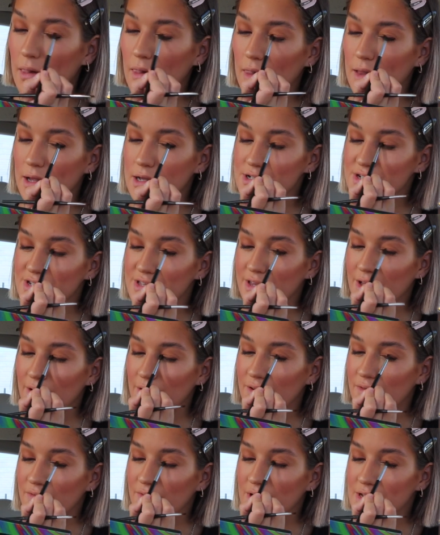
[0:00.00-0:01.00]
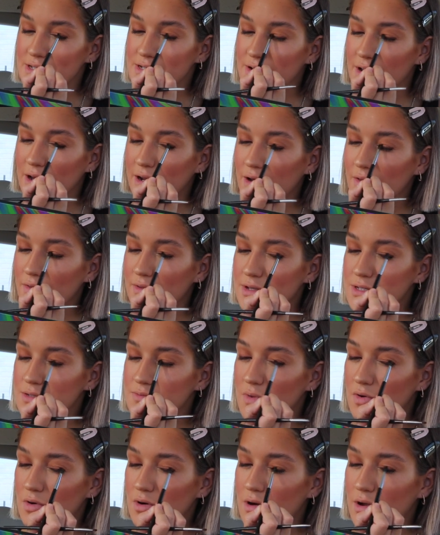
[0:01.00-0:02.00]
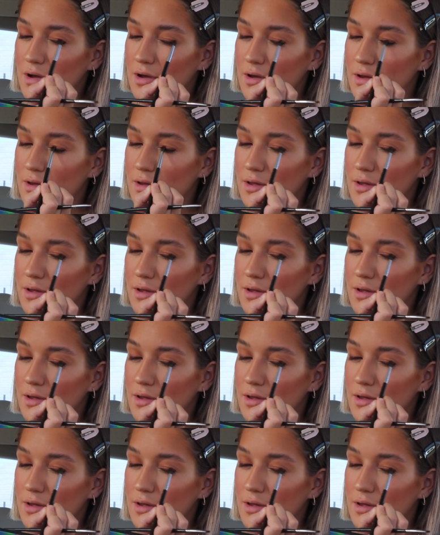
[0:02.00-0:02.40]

Literally the only reason I got this mirror,